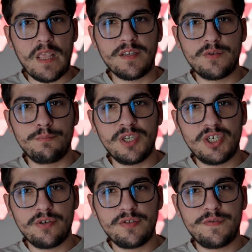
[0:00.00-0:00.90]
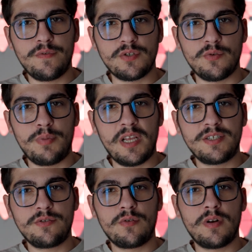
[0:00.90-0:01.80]
submissions for the Play
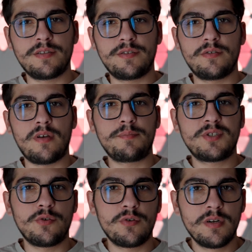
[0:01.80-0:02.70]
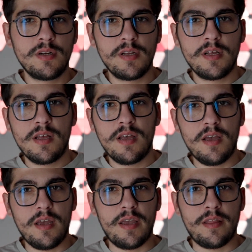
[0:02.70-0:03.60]
Store and the App Store,
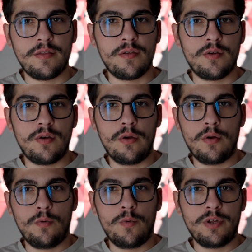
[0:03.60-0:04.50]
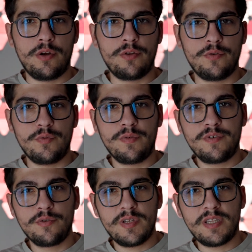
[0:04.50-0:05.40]
and we're gonna
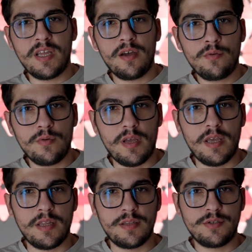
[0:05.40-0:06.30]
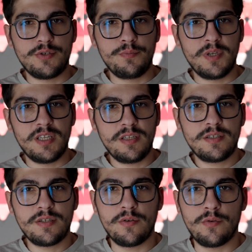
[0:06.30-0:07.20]
review it now and submit it,
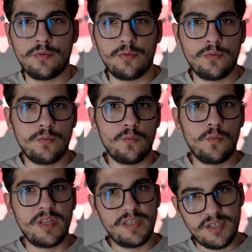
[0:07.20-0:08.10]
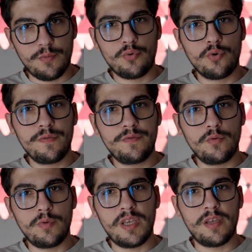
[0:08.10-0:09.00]
so when it's approved
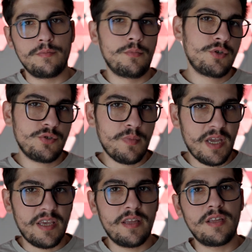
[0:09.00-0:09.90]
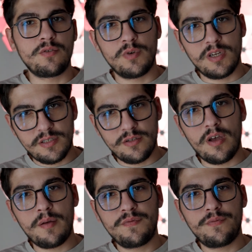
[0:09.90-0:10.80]
we can merge the backend and release the
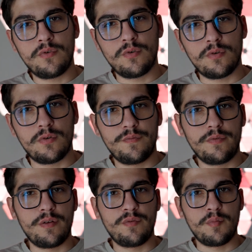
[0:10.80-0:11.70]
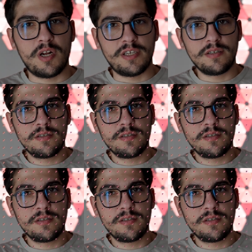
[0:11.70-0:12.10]
app for everybody.